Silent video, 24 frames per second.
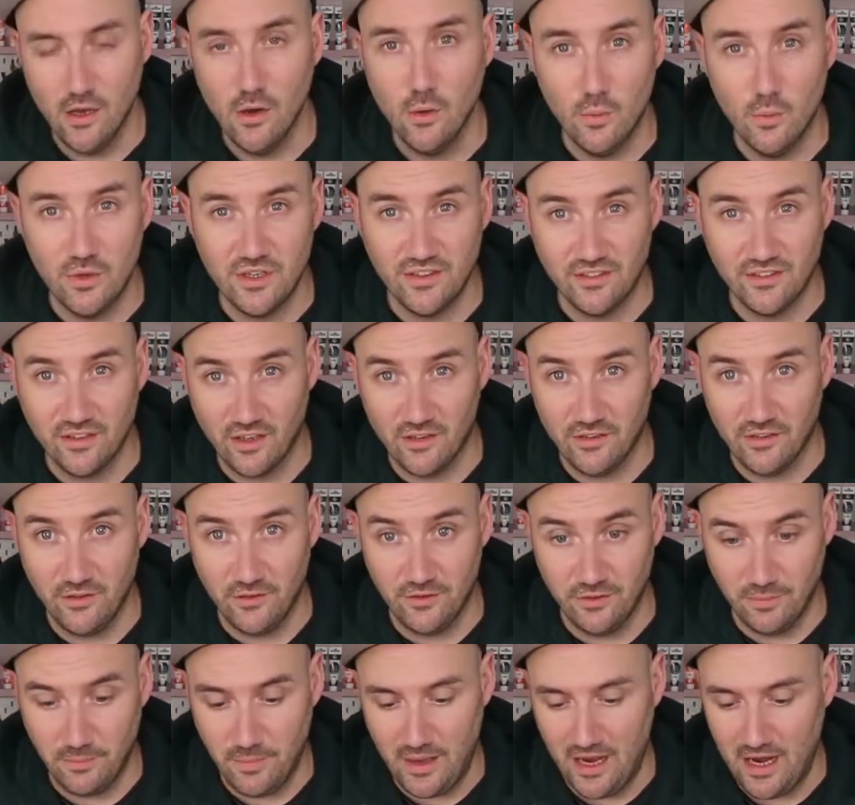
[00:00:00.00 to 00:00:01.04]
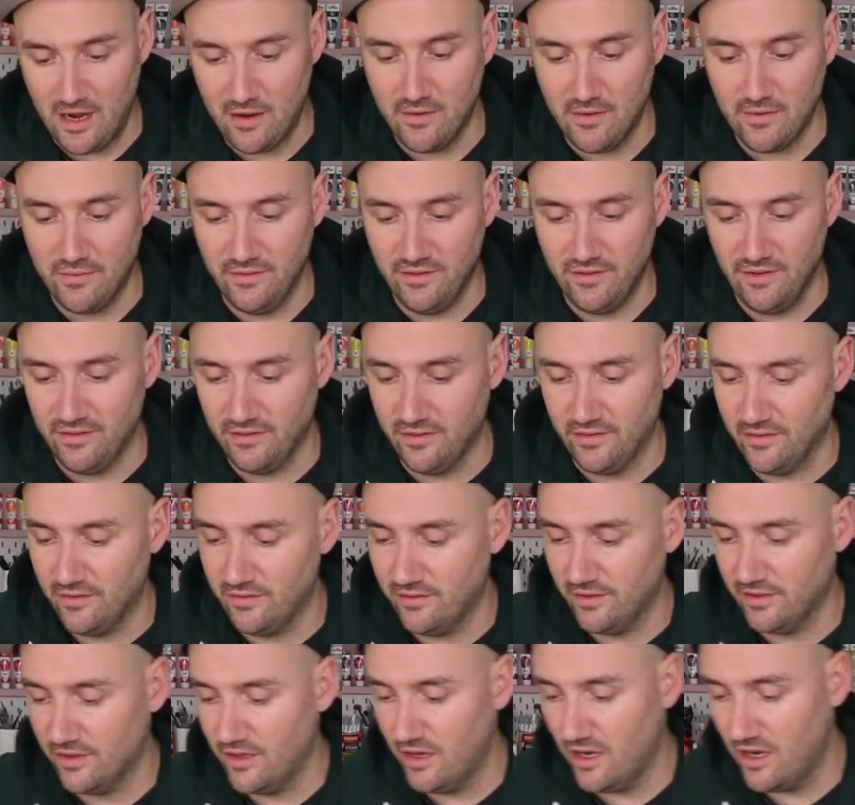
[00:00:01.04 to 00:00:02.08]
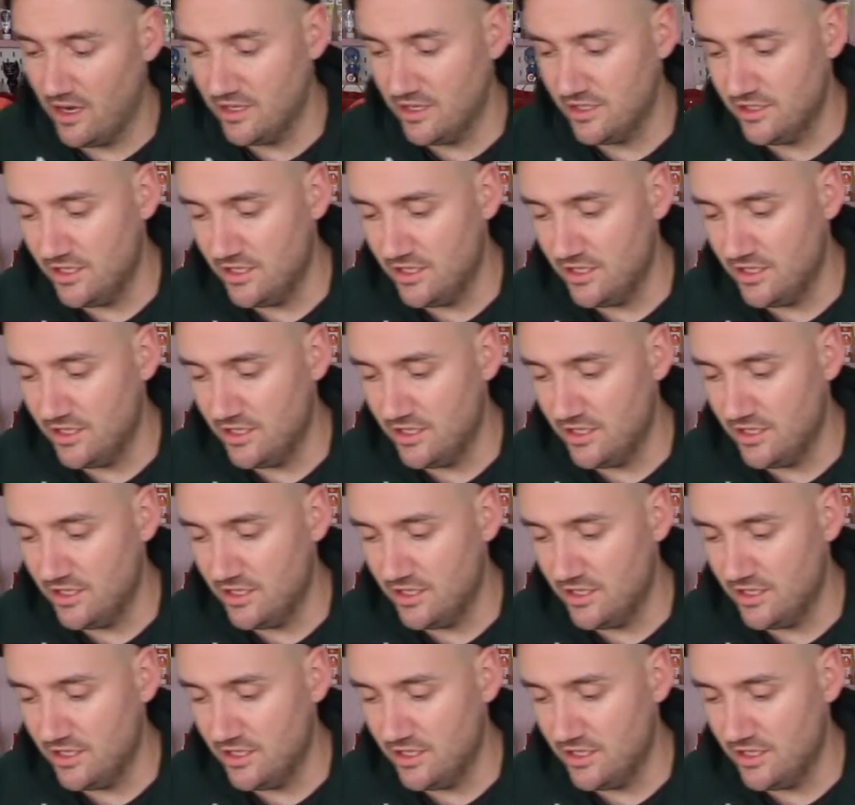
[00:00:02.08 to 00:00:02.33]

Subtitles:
we're just going to use a pair of scissors to cut a